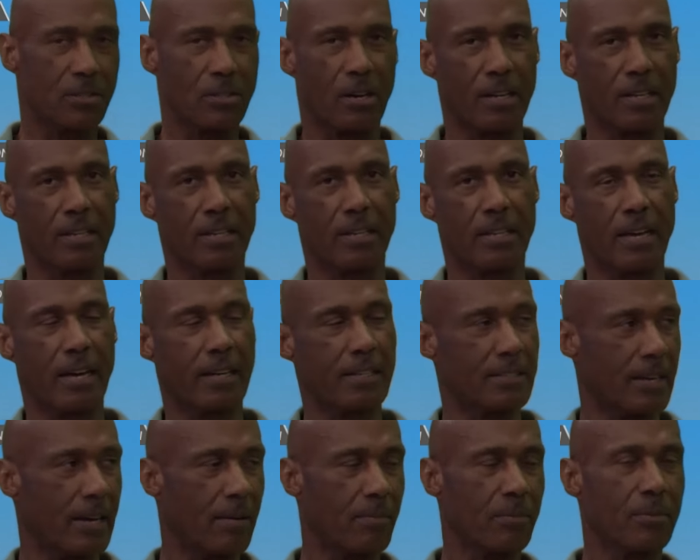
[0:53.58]
okay. on the
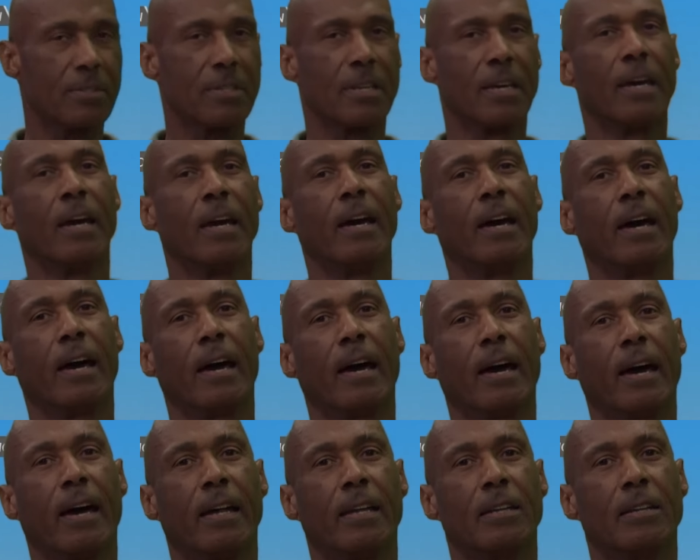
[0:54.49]
exams,
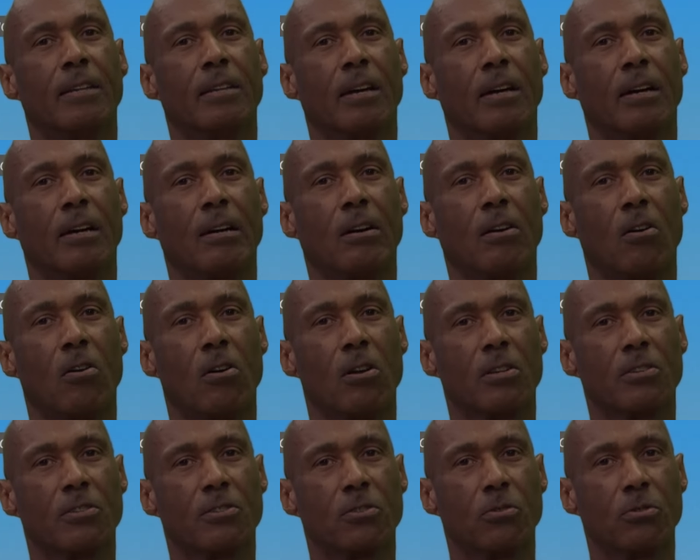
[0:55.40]
and uh,
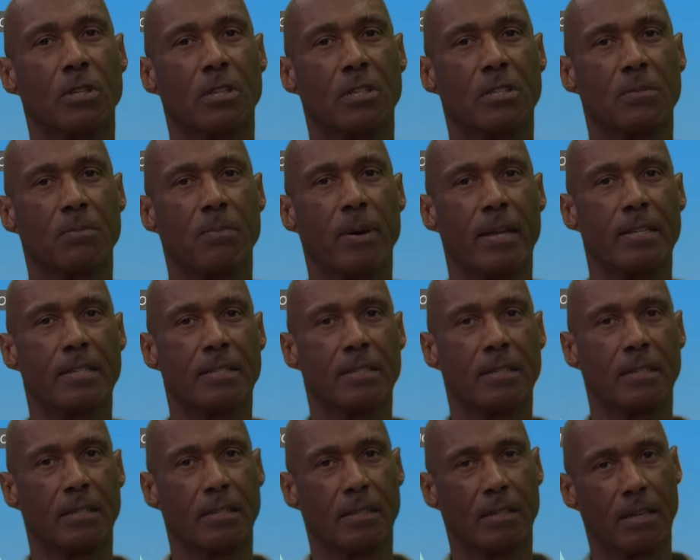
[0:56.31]
also
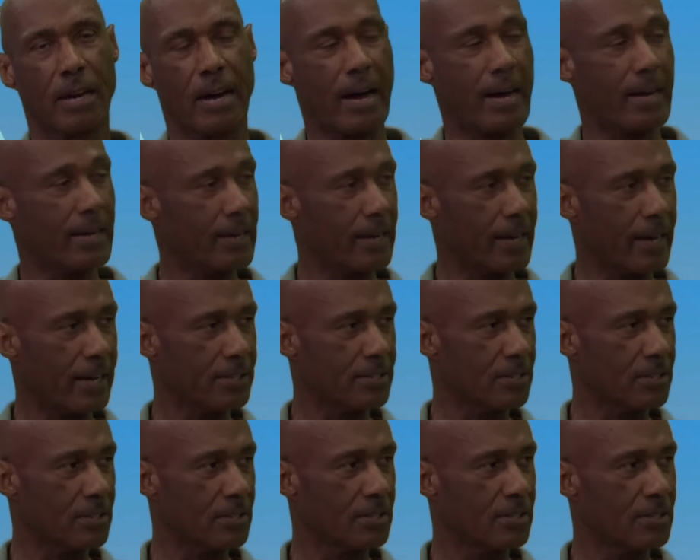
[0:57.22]
dispensing
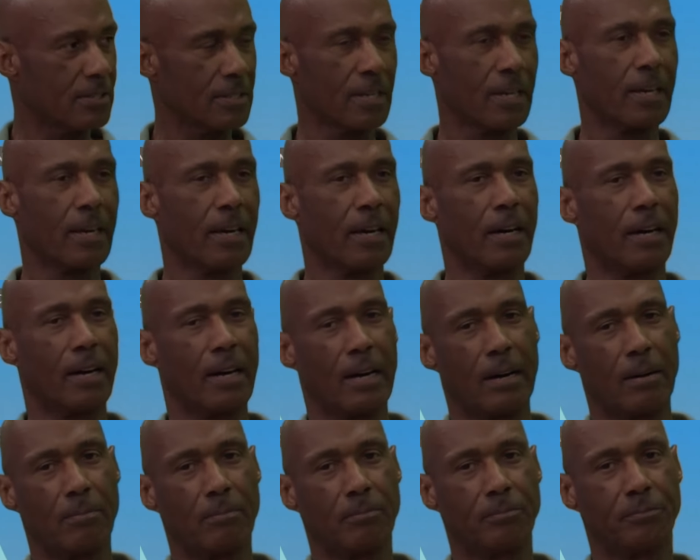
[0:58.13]
eyeglasses. Okay.
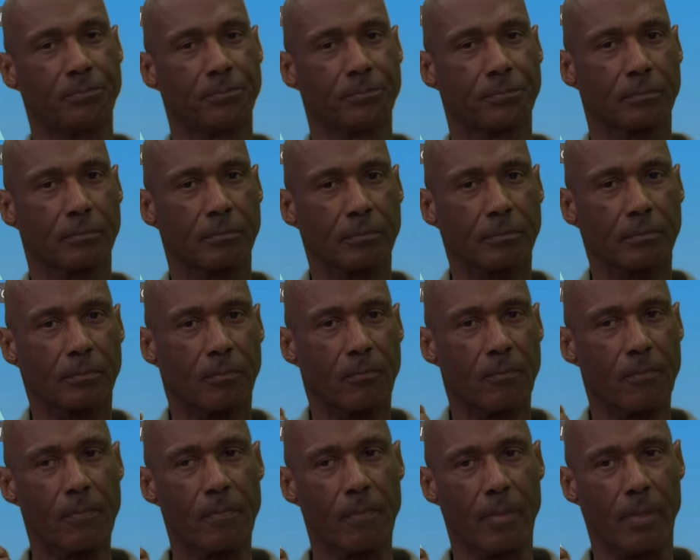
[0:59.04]
Um,
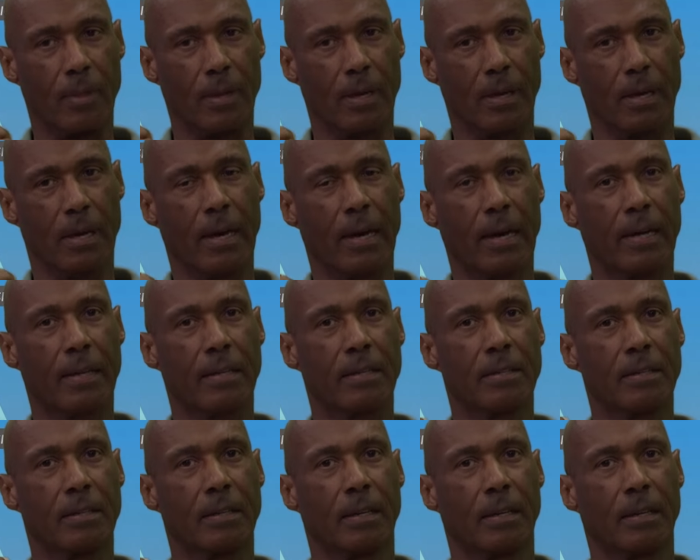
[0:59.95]

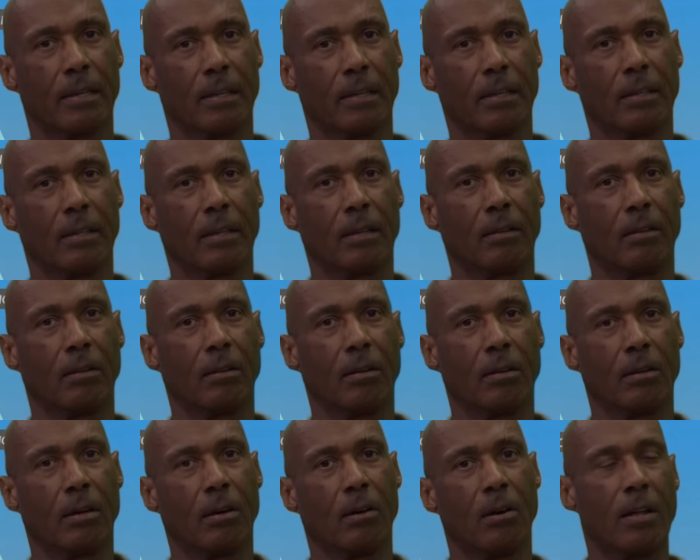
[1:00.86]
and
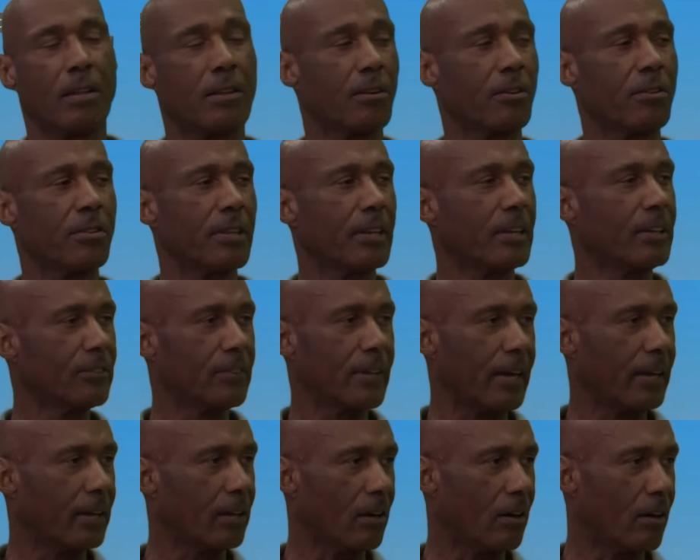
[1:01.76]
other things
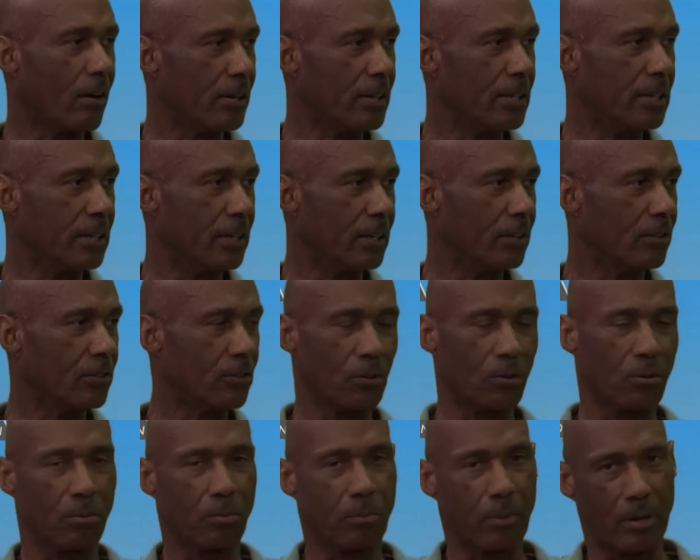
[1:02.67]
that are needed.
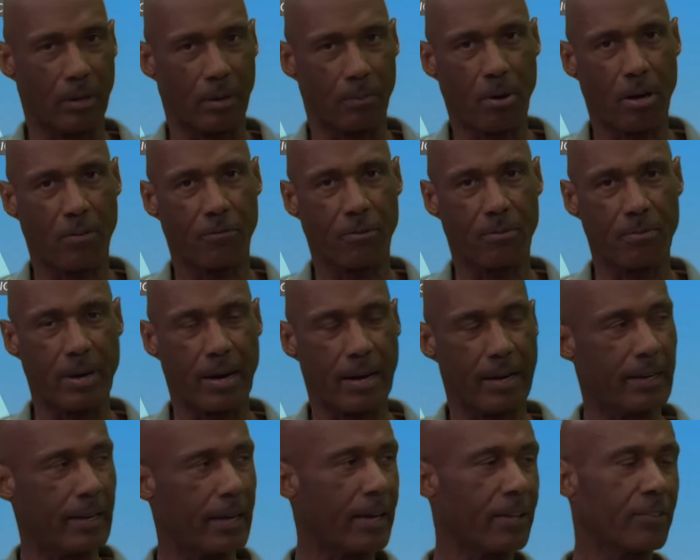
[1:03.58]
So apart from
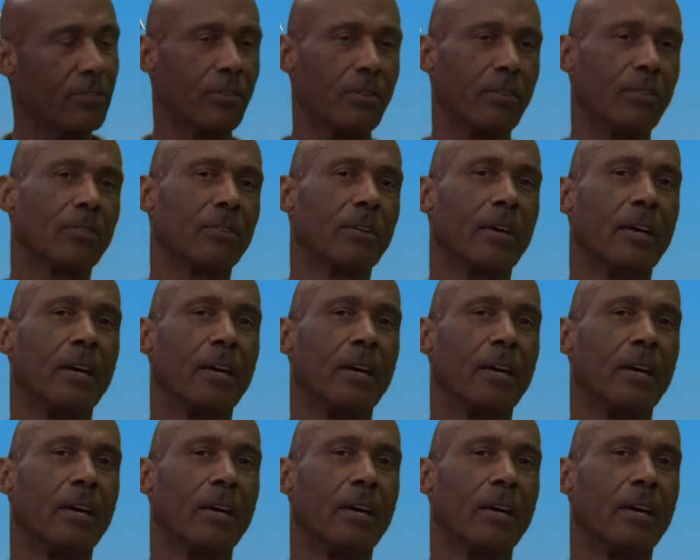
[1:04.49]
eyeglasses,